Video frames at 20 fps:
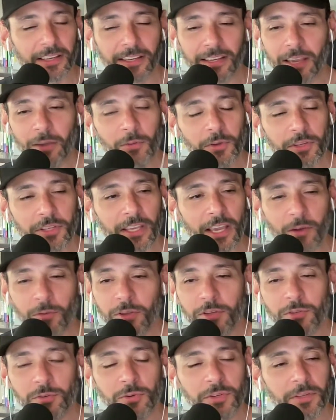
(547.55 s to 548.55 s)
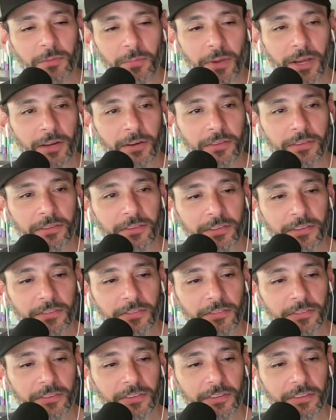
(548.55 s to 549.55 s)
Can we do any better than
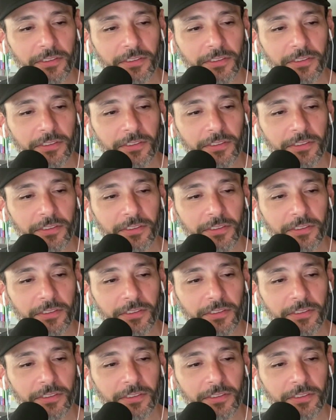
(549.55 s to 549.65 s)
this?